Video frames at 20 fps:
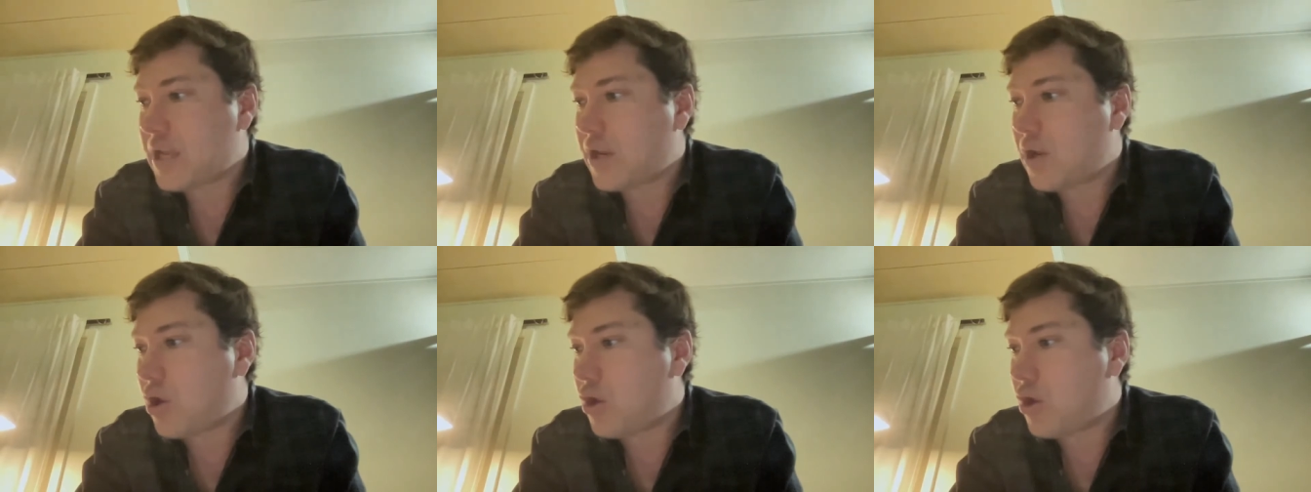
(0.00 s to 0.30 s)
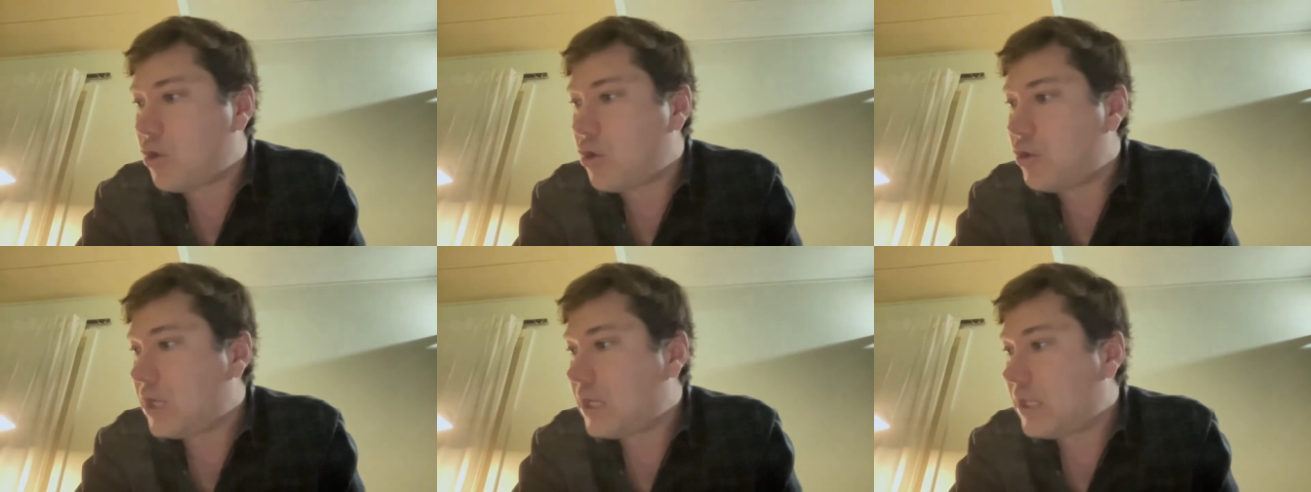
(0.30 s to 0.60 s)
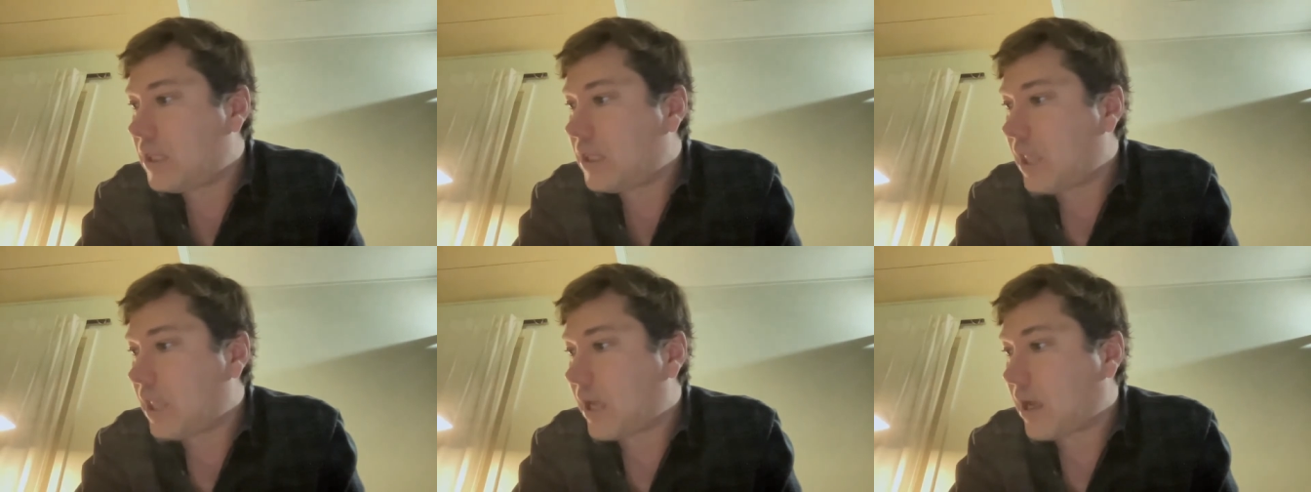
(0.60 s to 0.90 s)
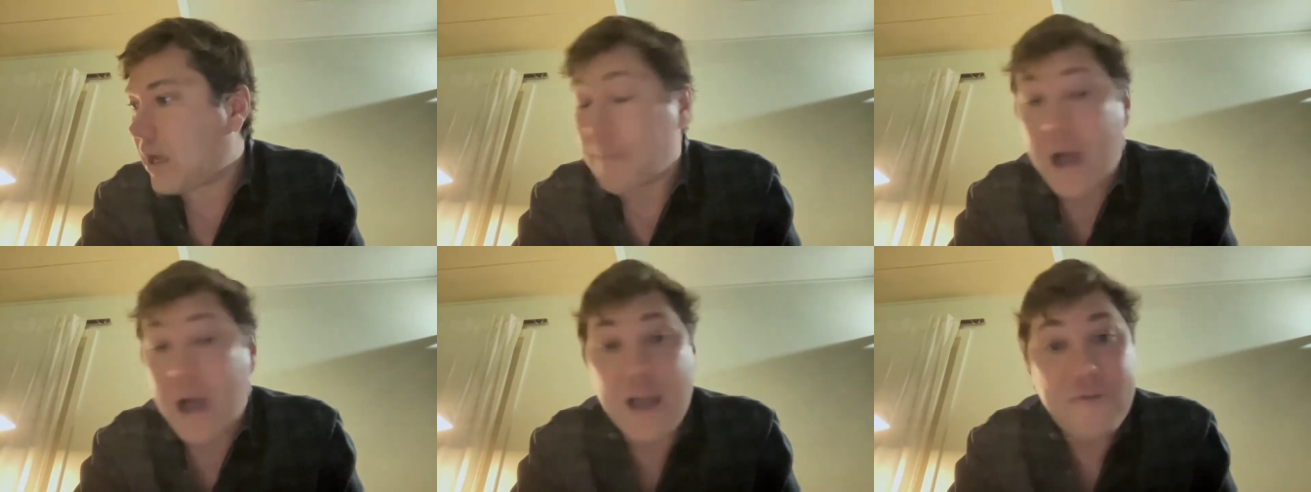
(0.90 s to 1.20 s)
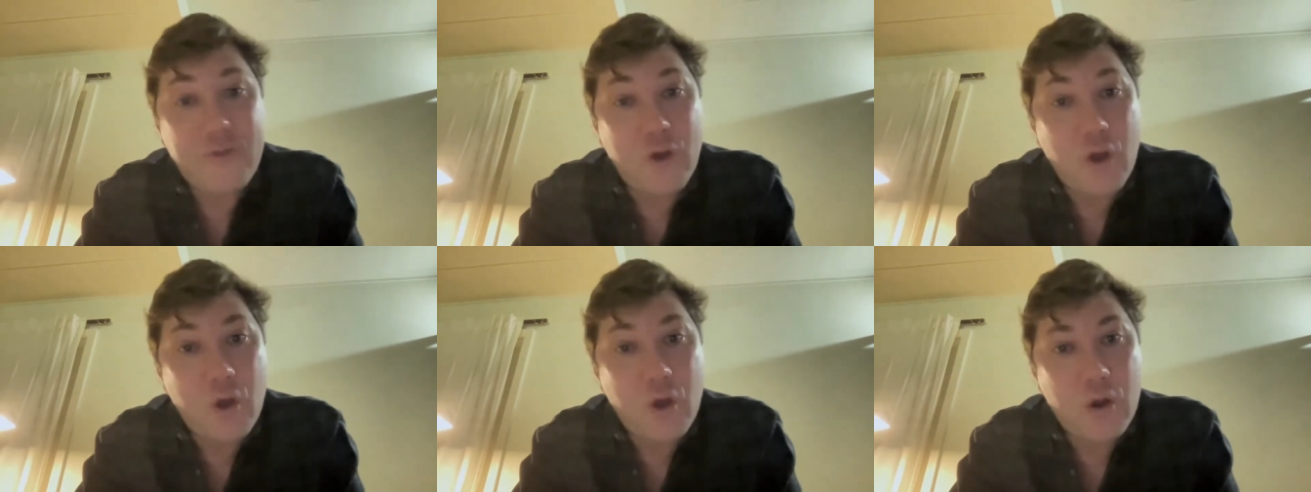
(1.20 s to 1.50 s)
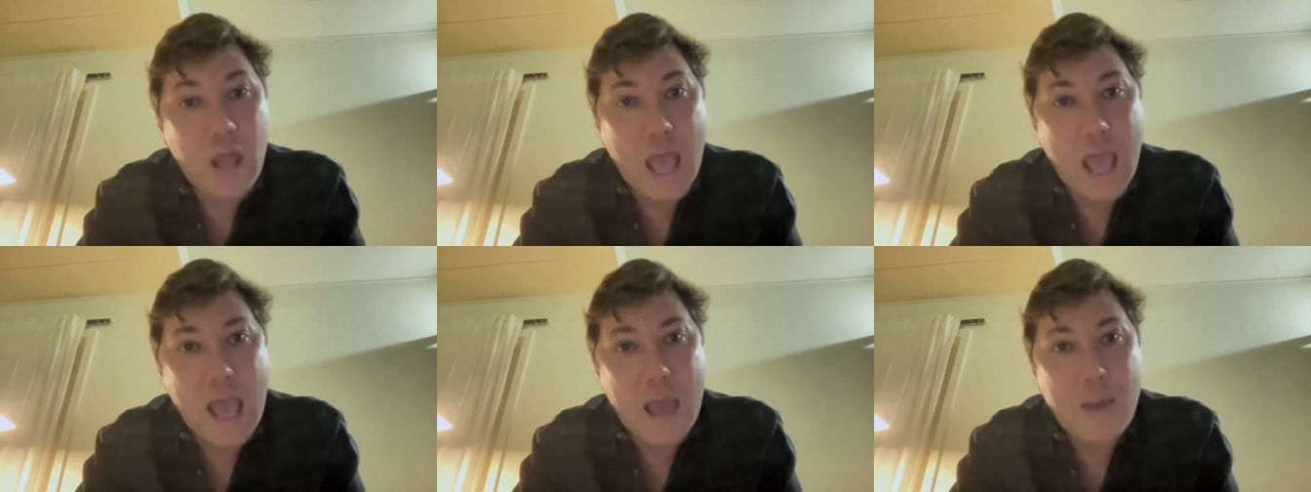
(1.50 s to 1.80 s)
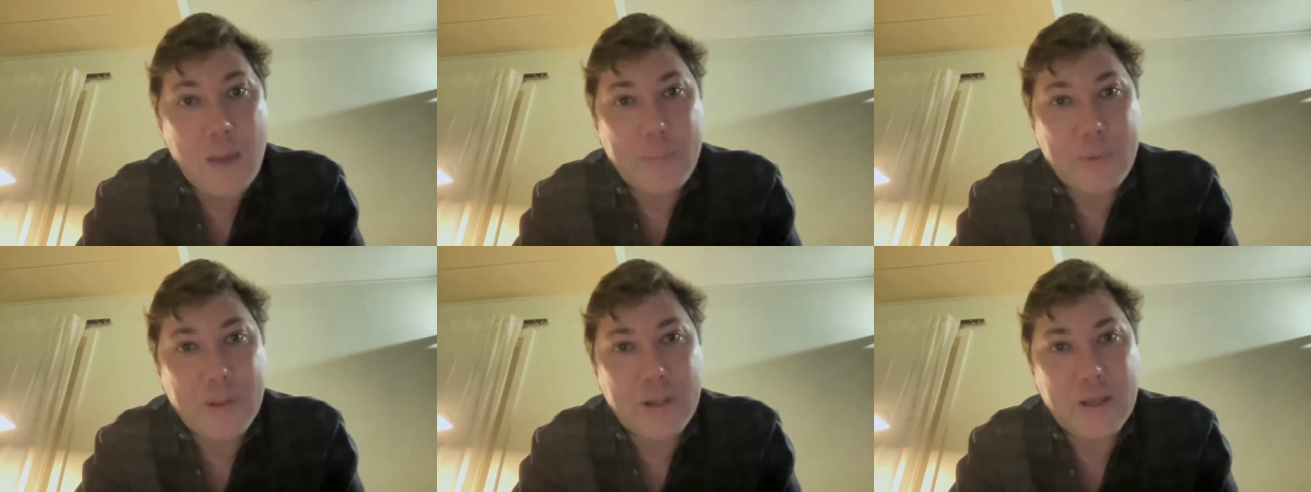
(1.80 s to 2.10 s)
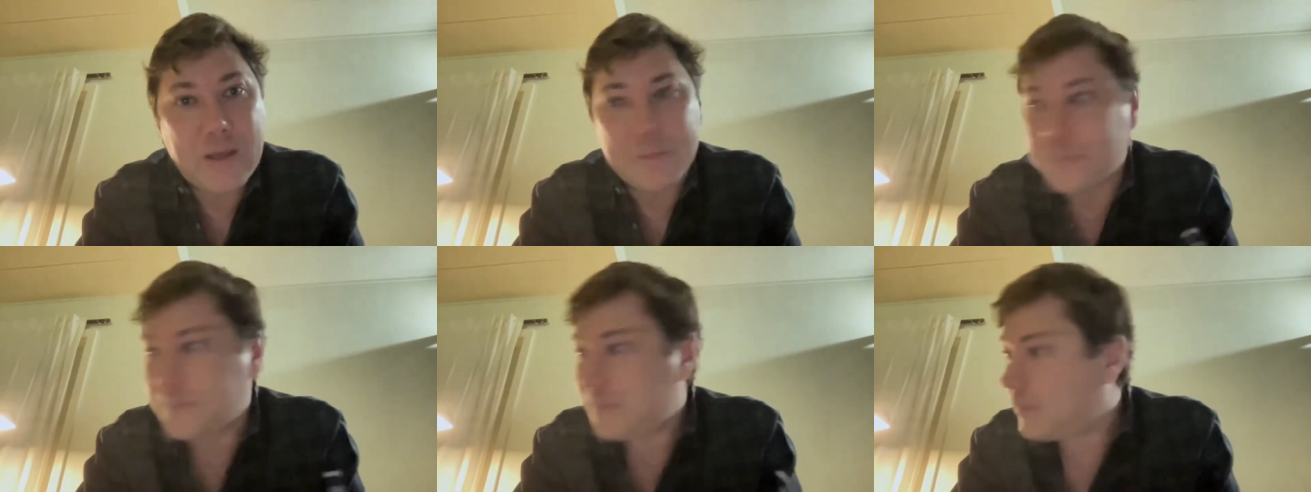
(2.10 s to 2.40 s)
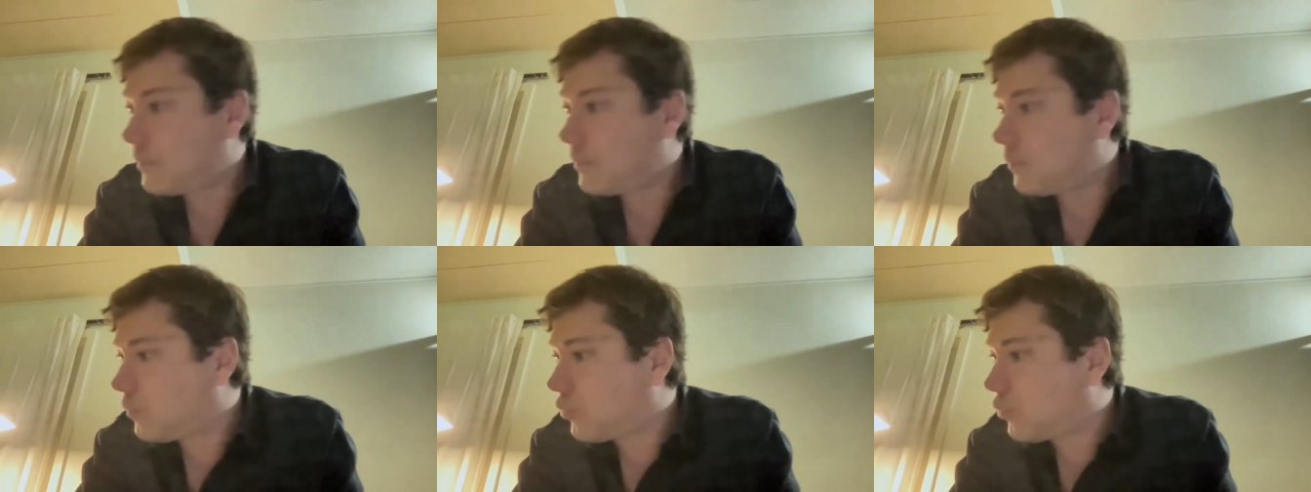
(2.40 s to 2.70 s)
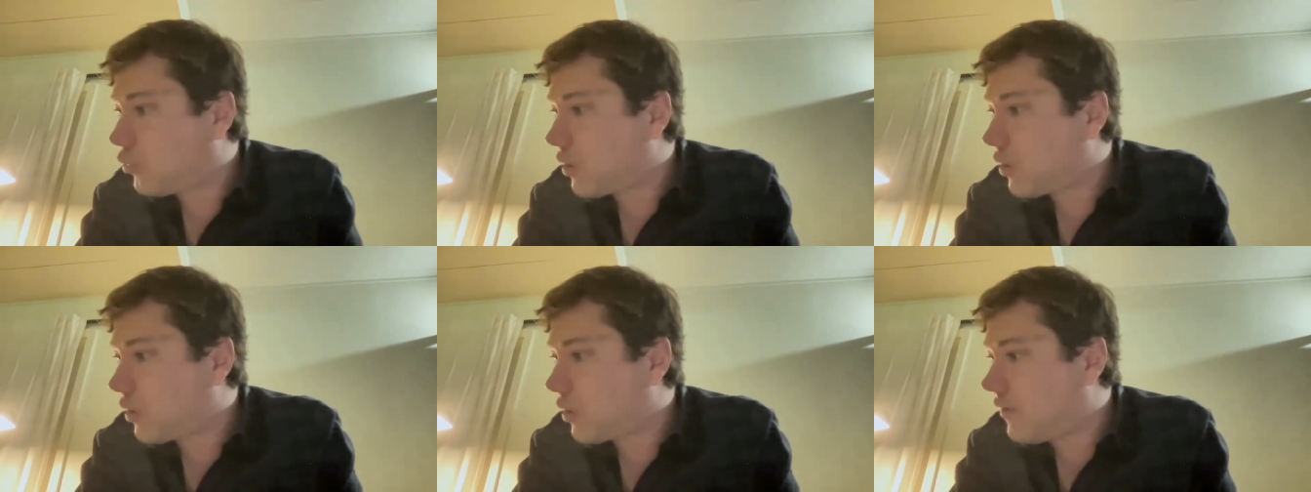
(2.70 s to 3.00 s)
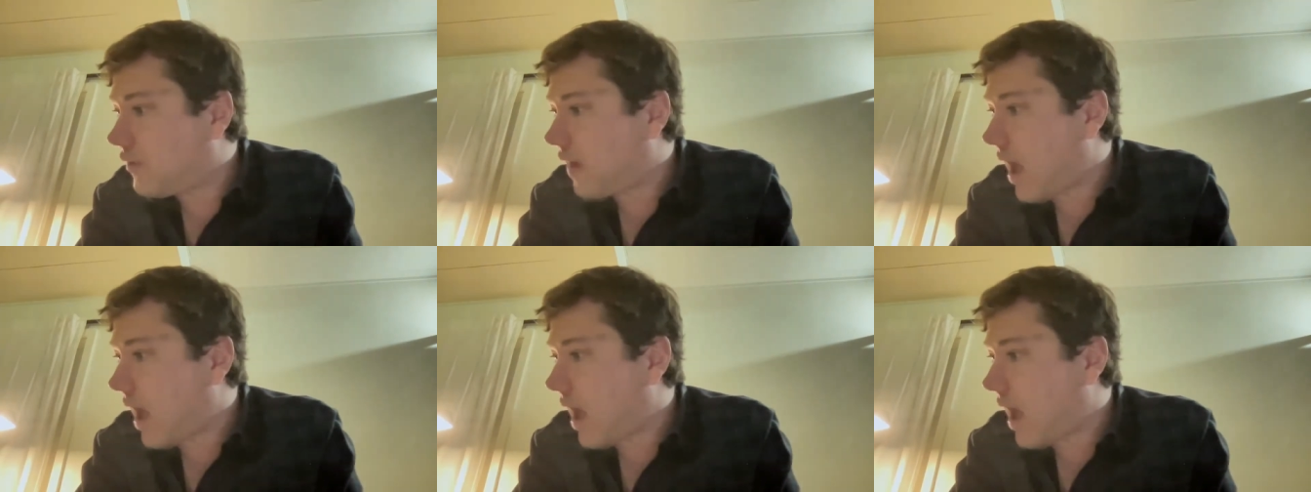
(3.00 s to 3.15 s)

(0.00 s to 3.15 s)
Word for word: I know you did like a My Vote app and a Priv.